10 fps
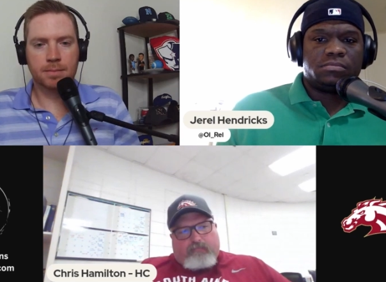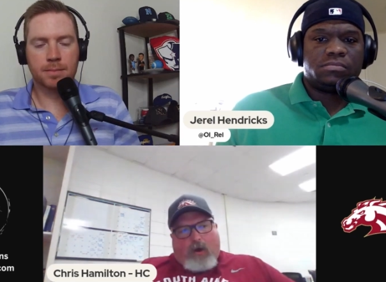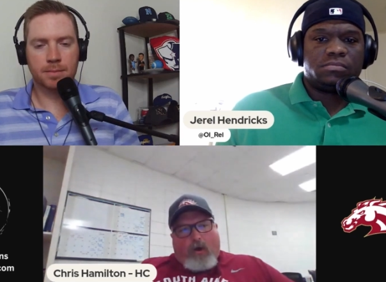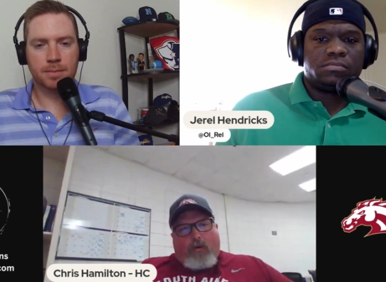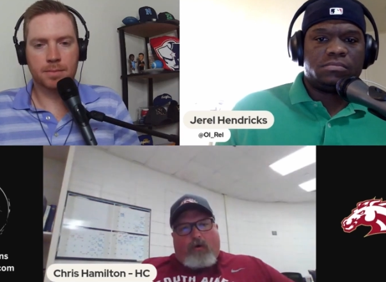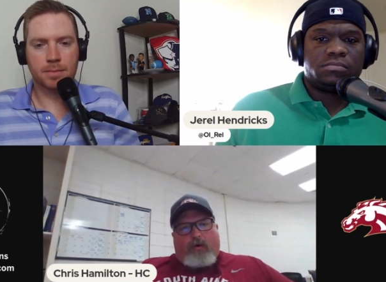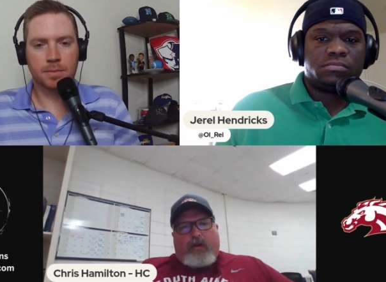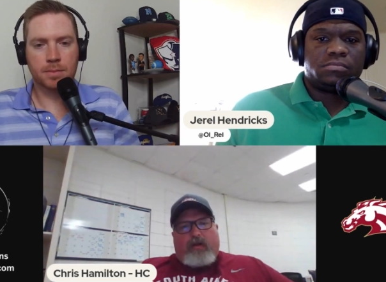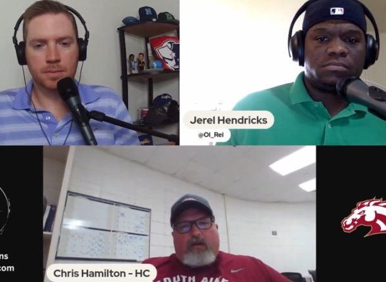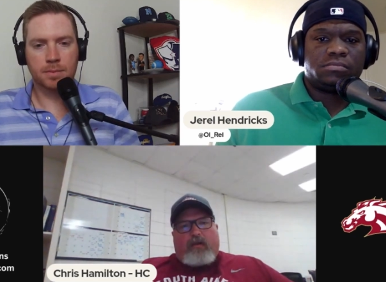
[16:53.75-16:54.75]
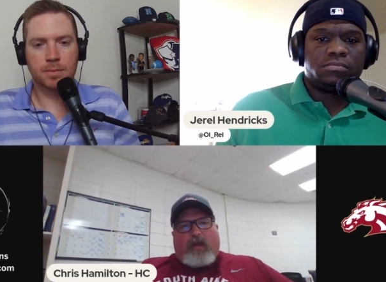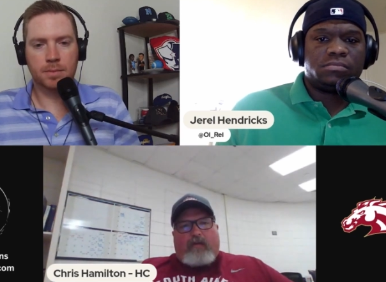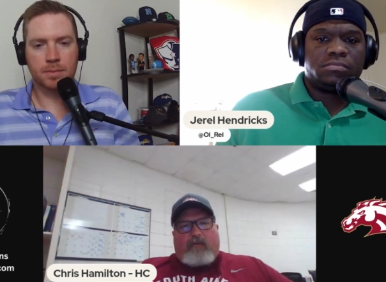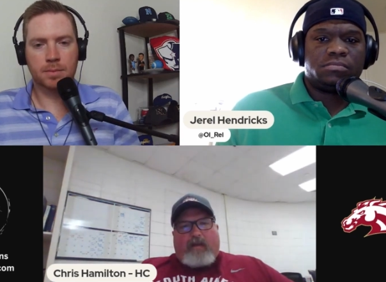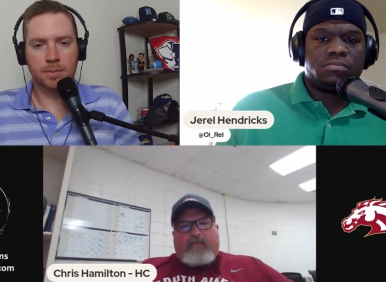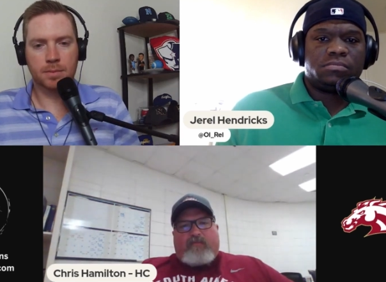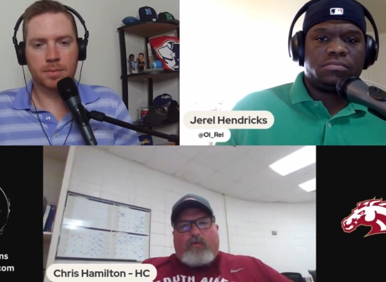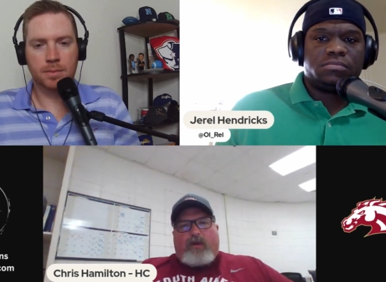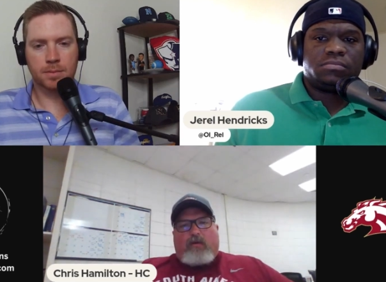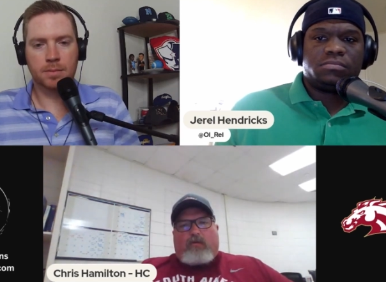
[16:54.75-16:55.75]
Speaker 1: bow on it, like right before
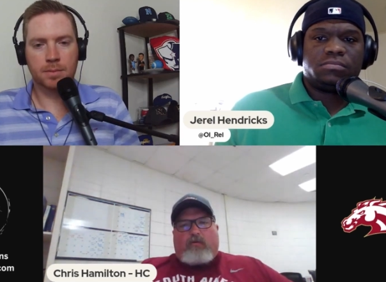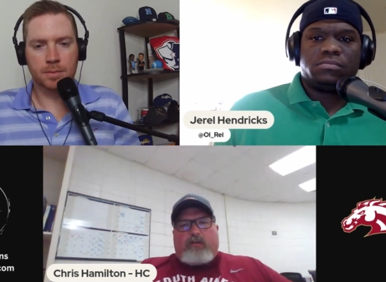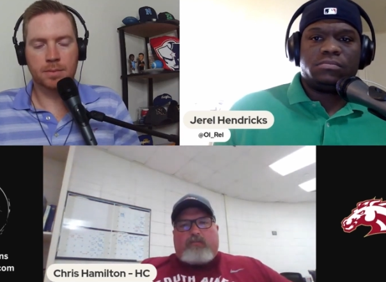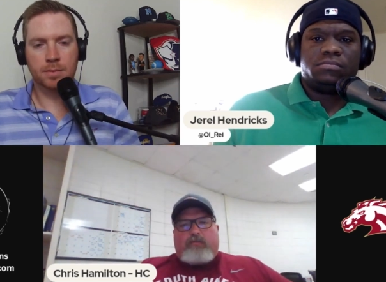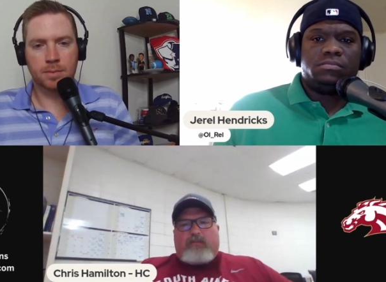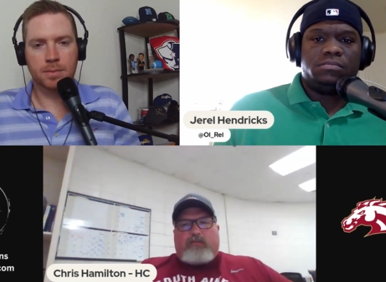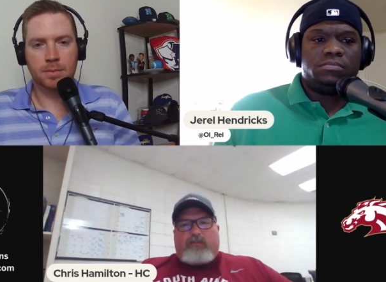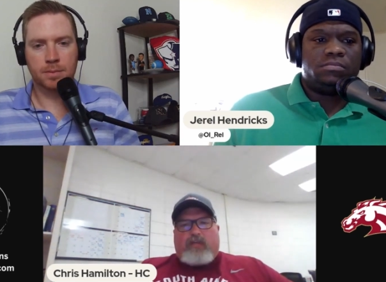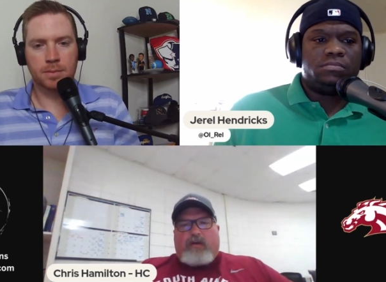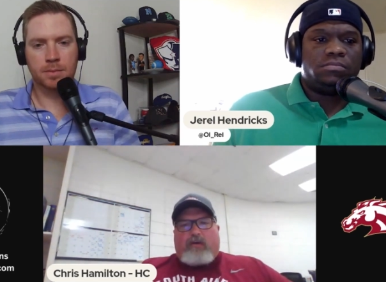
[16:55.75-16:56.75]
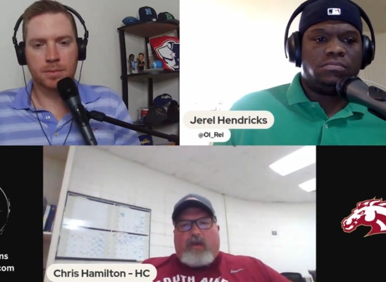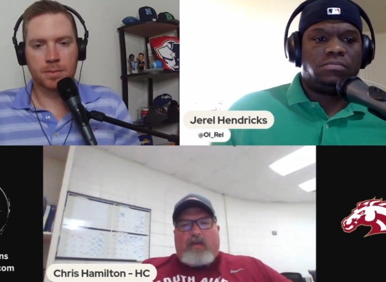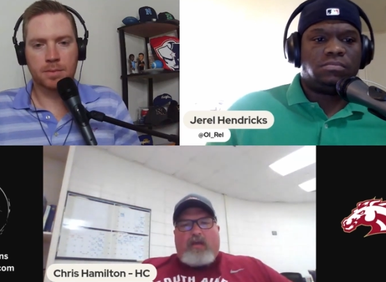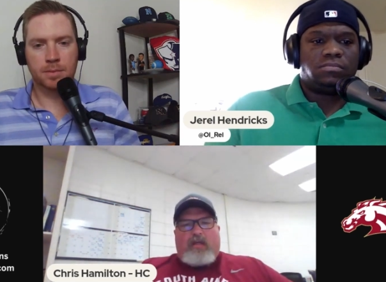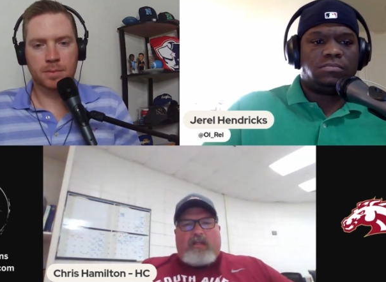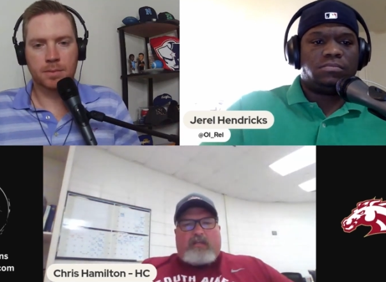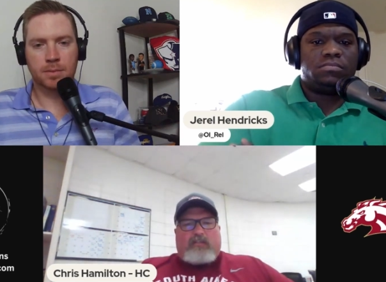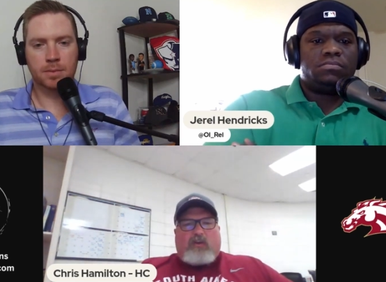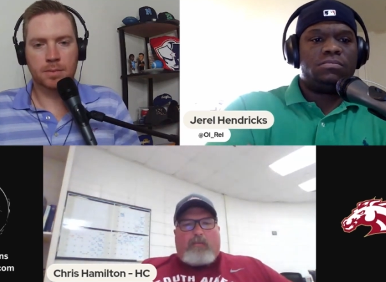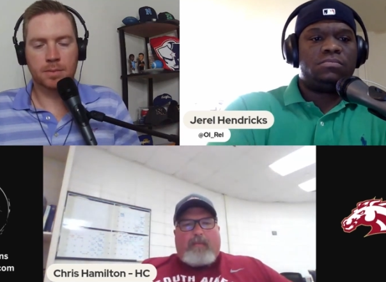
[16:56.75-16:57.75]
we go to Christmas, and we say, okay, this
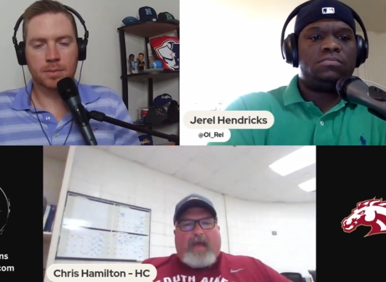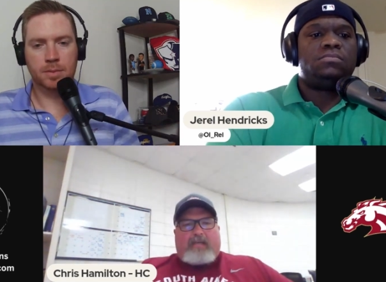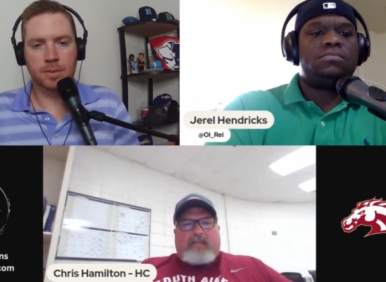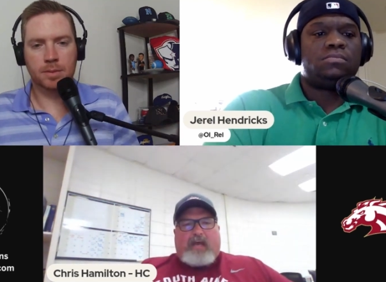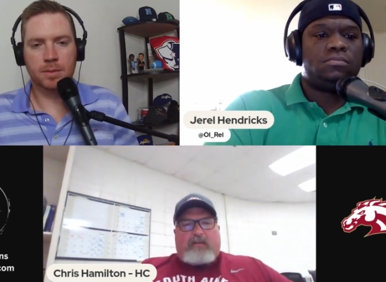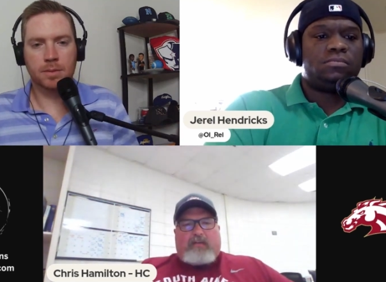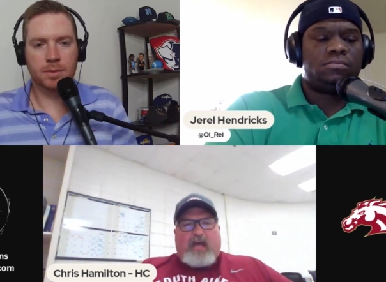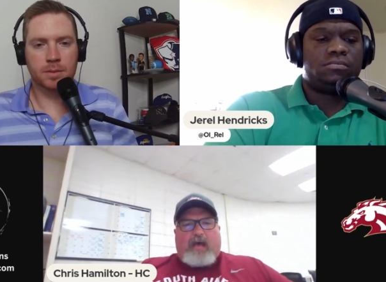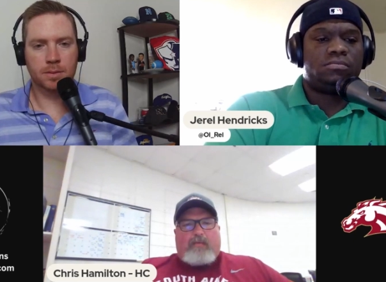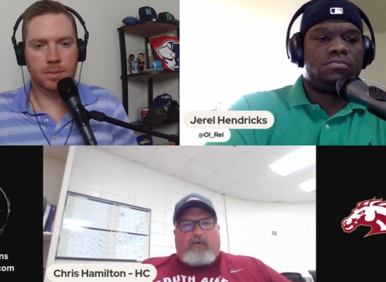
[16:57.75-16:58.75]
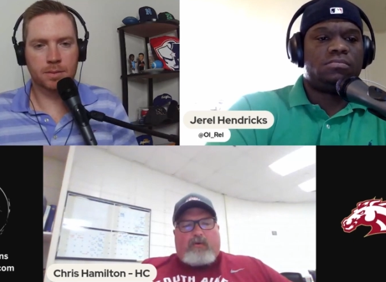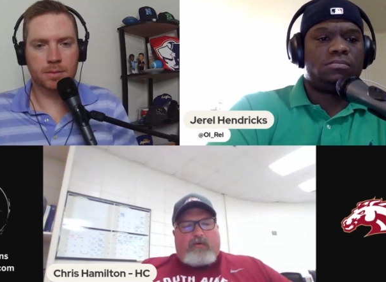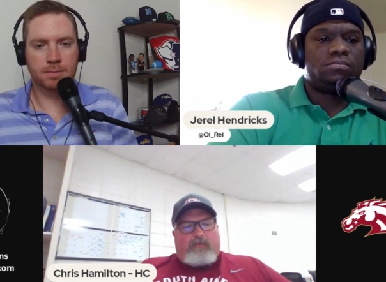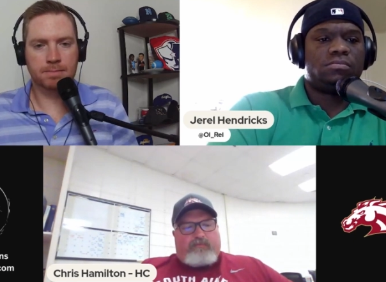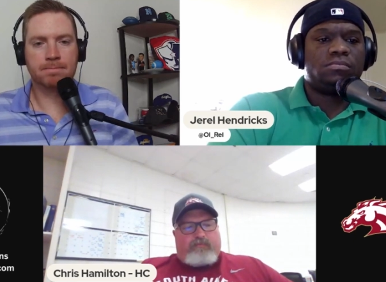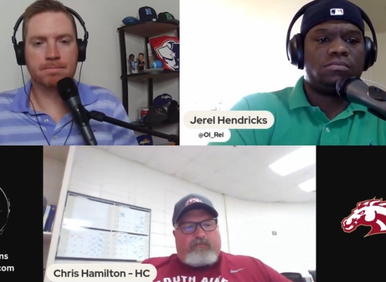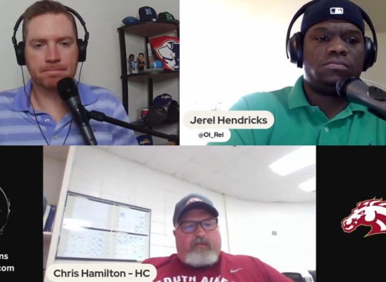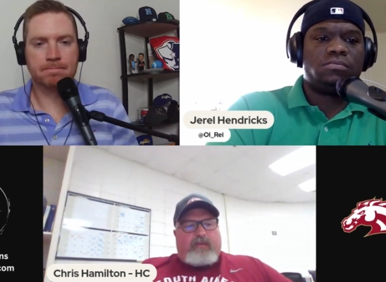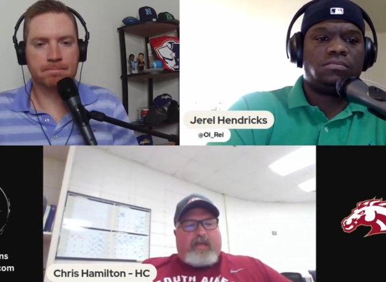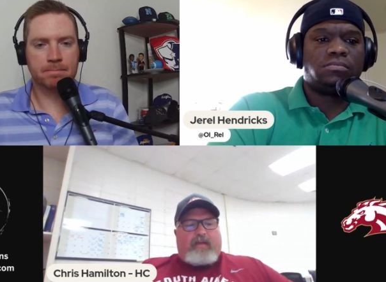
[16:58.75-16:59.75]
is our max out time. We're going
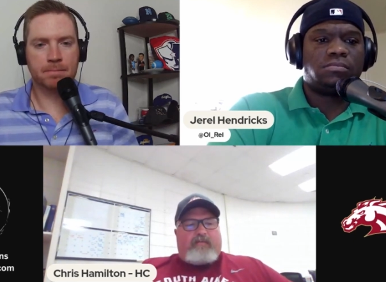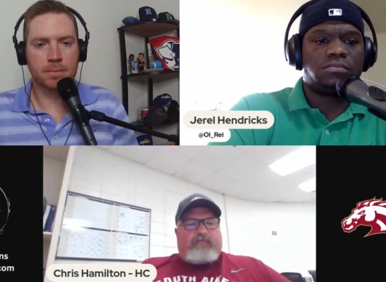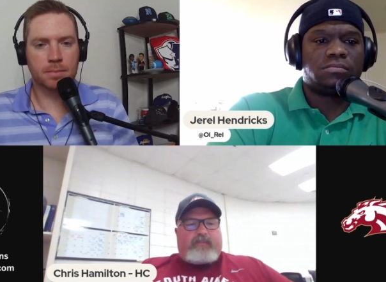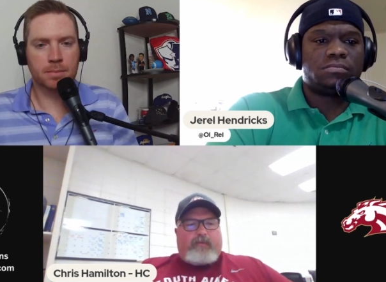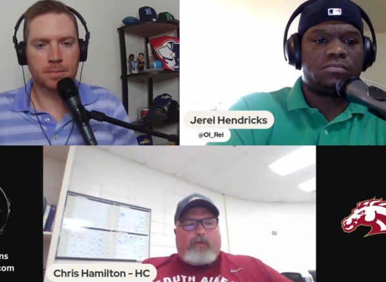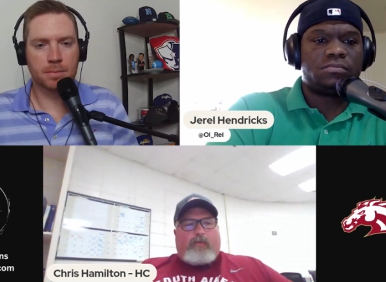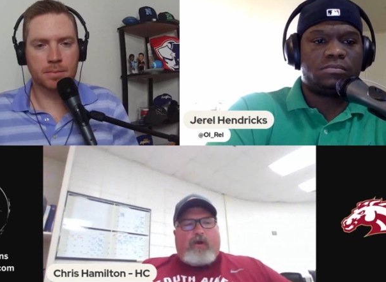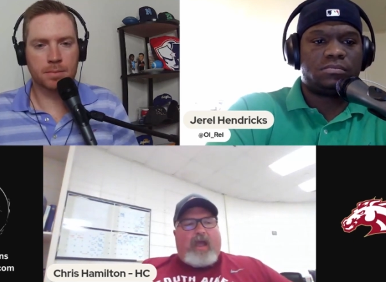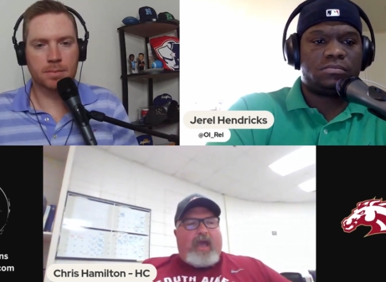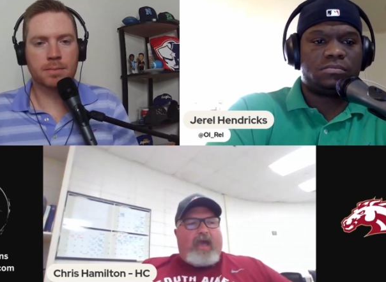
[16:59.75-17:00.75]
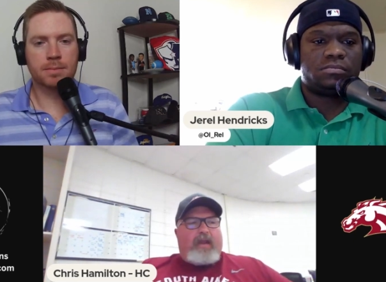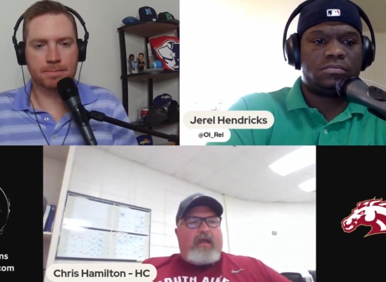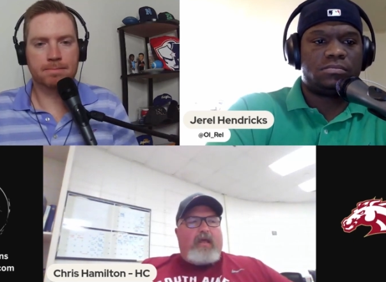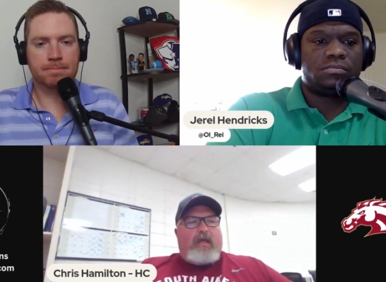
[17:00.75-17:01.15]
to kind of see where we're at.